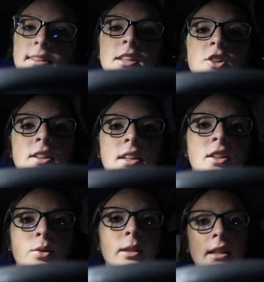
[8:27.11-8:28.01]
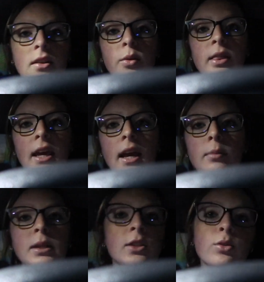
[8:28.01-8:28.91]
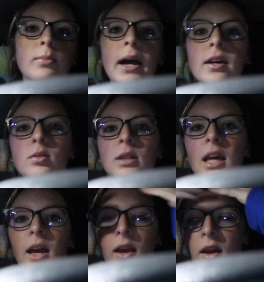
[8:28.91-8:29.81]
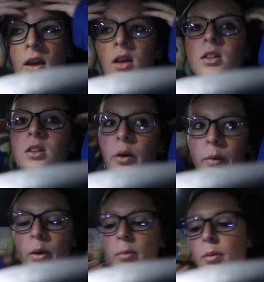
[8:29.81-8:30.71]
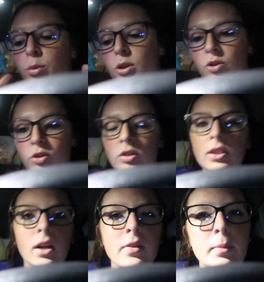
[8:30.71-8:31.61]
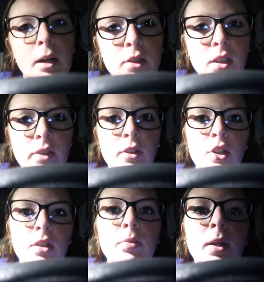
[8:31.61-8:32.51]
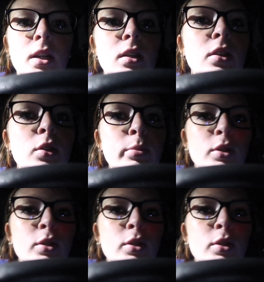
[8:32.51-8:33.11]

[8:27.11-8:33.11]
he's just like doing his own thing. I'm like doing my own thing. So I brought my bullet journal stuff. I'm not really even sure if I'm gonna do